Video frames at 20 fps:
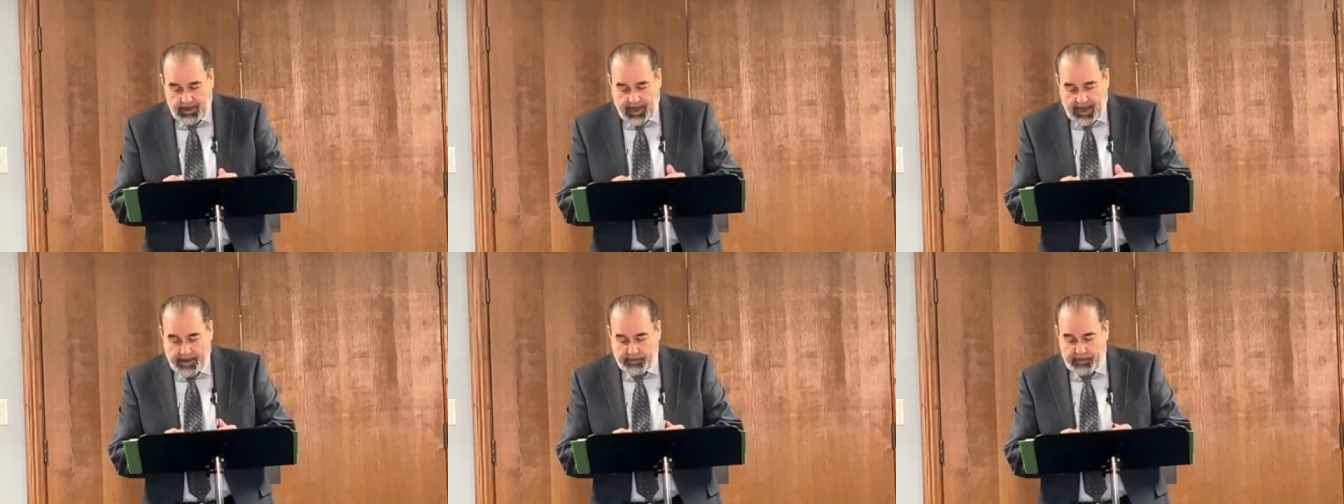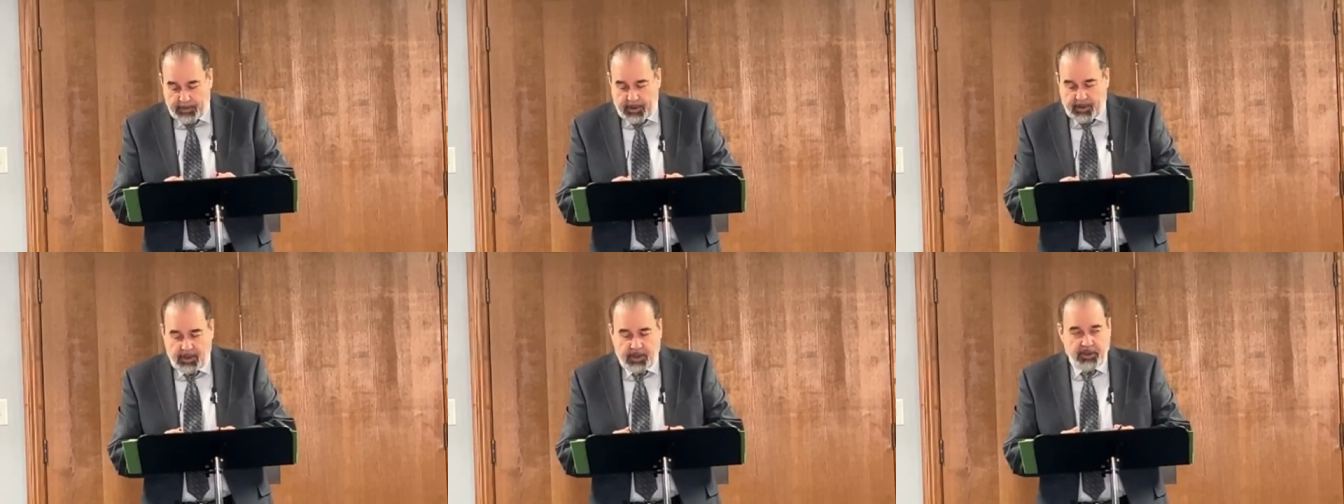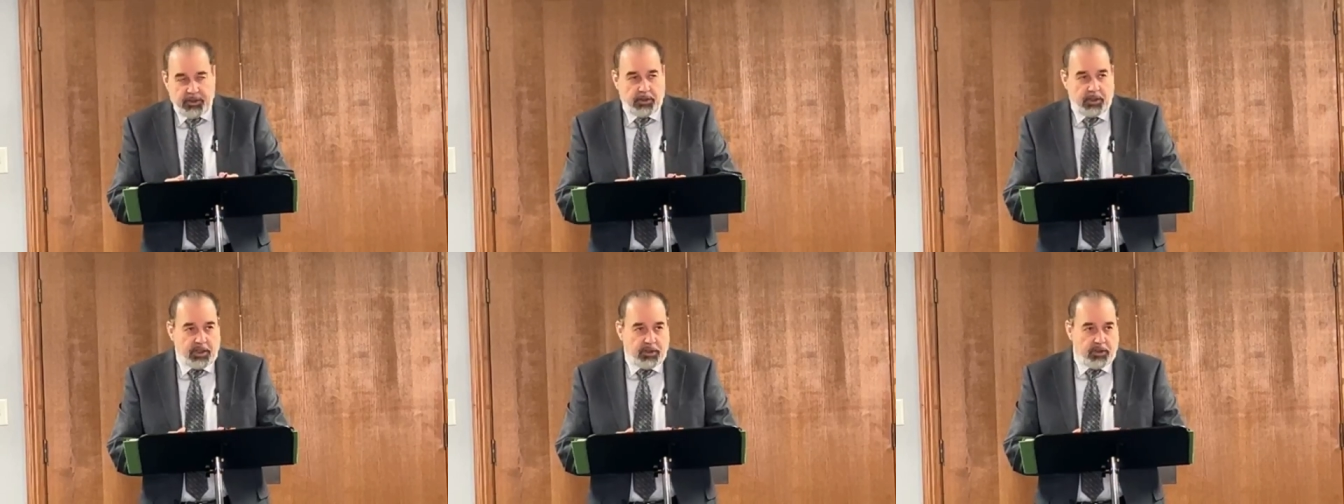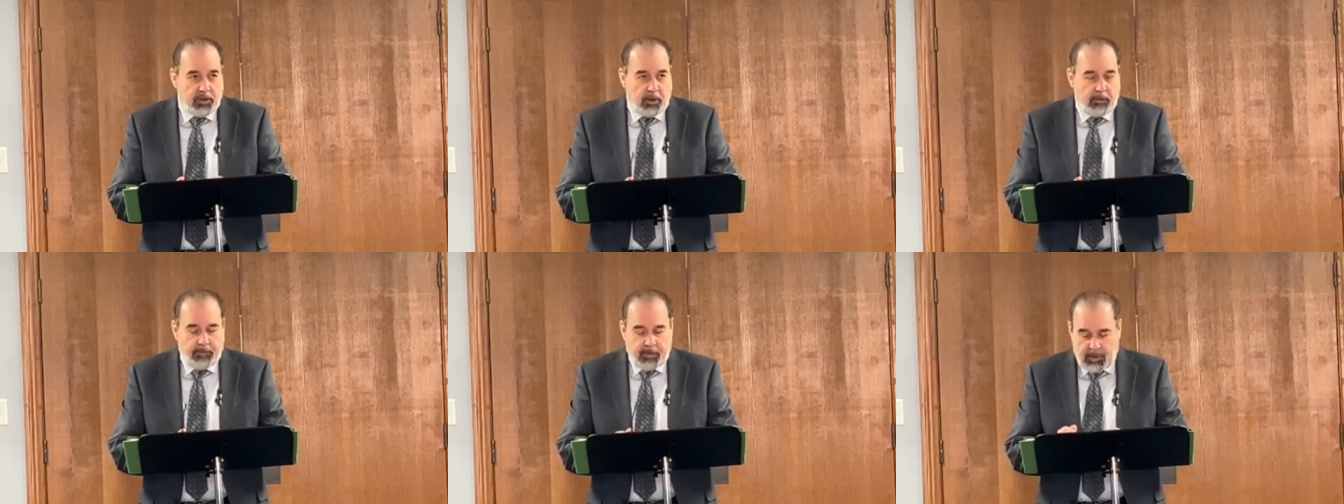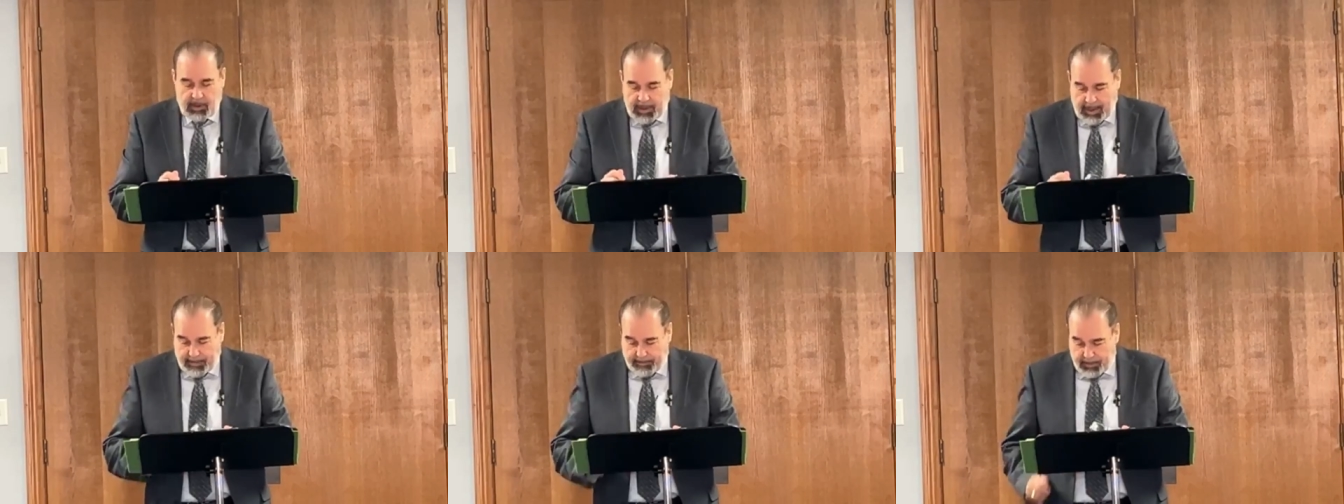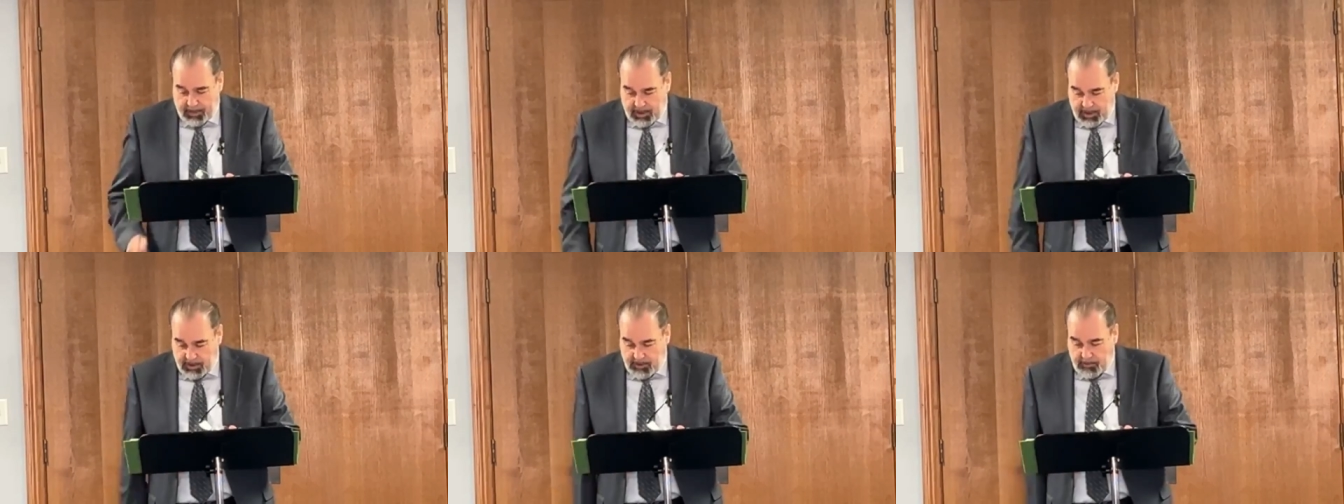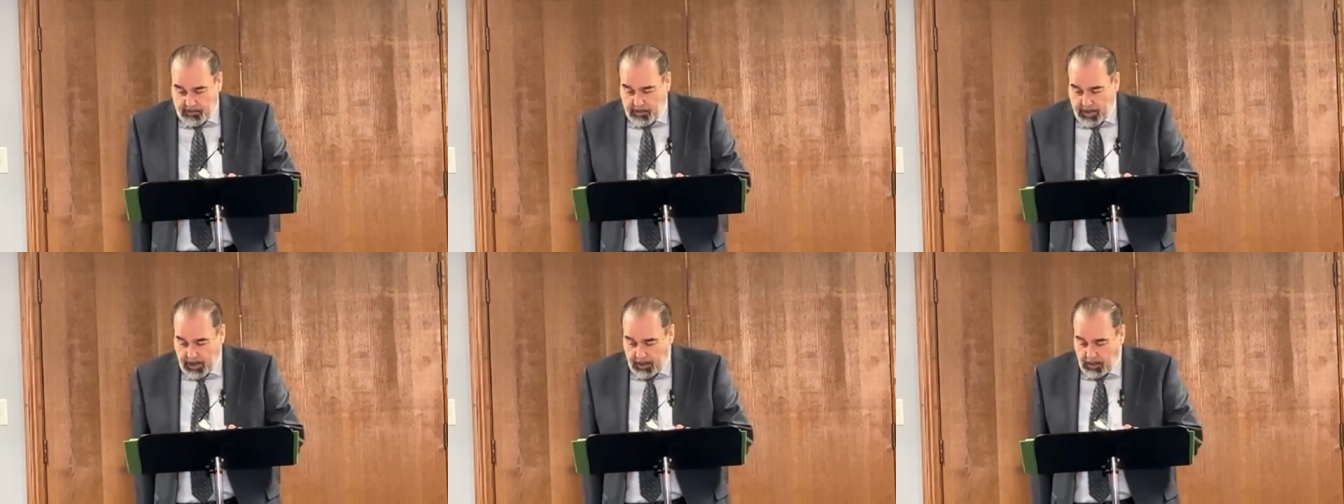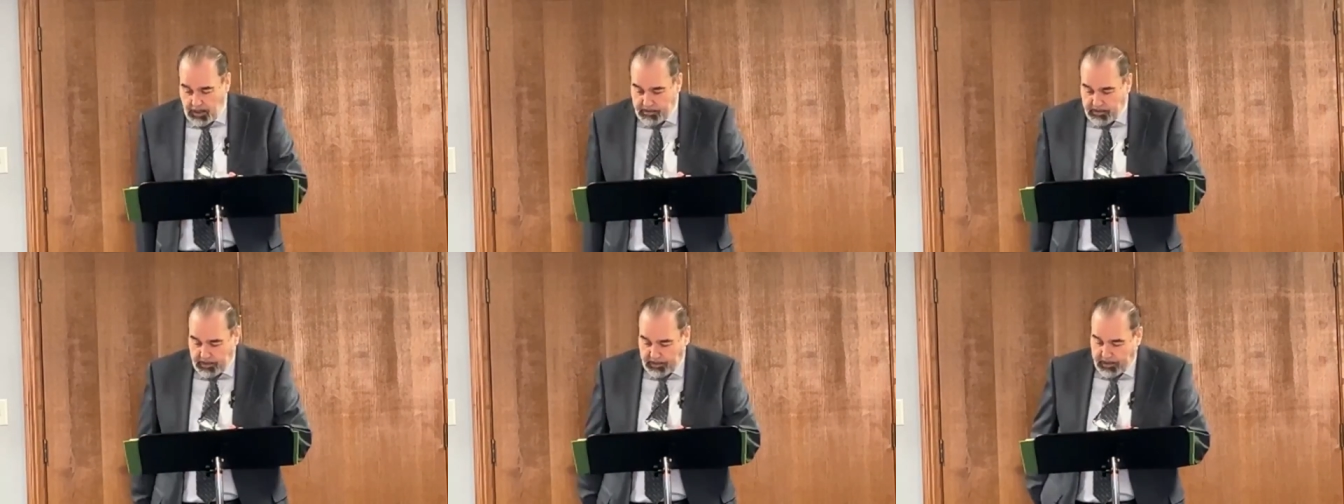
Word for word: not because you deserve it, not because of merit,